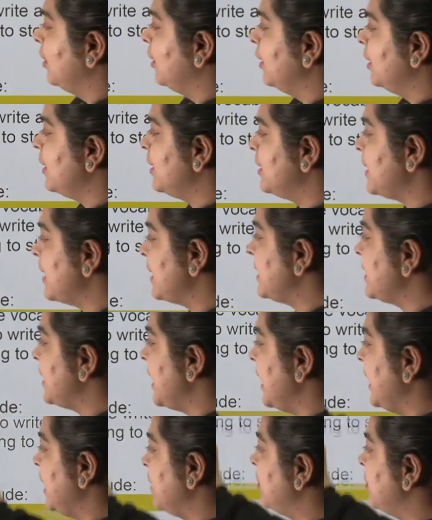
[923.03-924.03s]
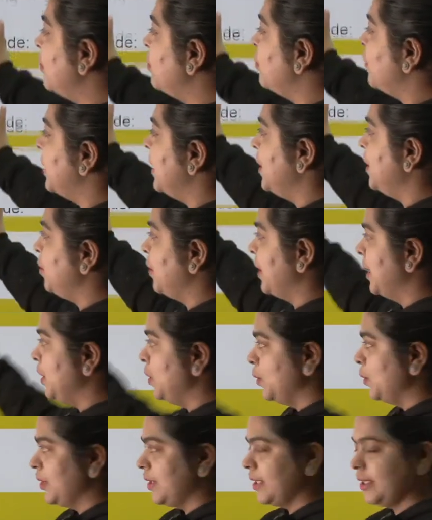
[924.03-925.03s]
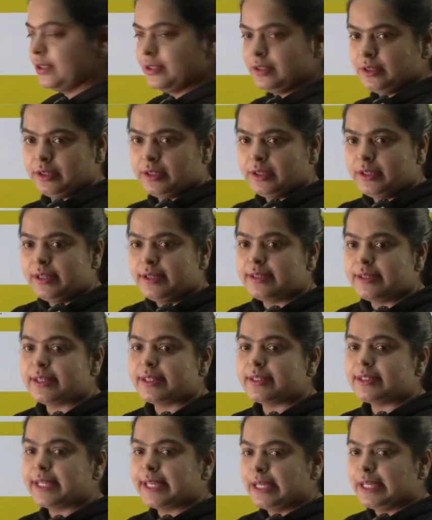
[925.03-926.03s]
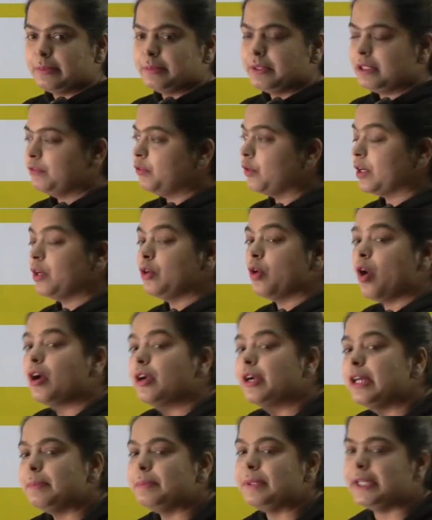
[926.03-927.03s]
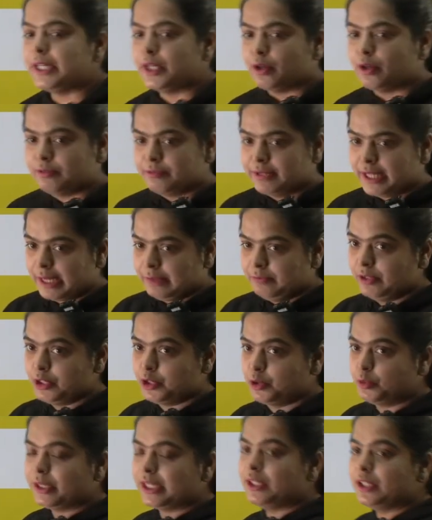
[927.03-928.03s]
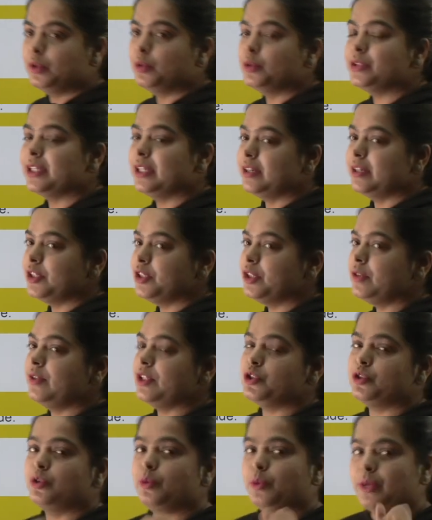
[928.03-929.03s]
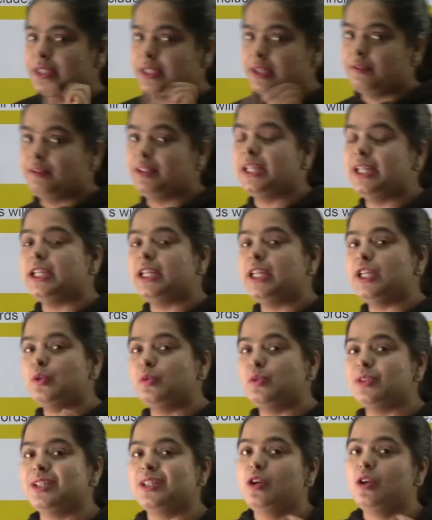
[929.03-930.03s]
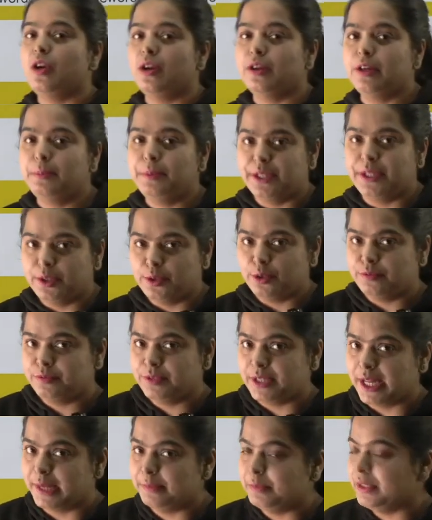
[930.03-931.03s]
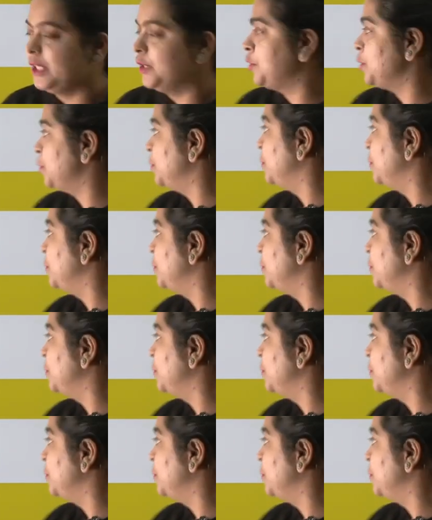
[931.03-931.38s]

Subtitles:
sustainable word, you can use it sustainable for a longer period of time, which you can use energy, which you can definitely use in a longer period of time there too.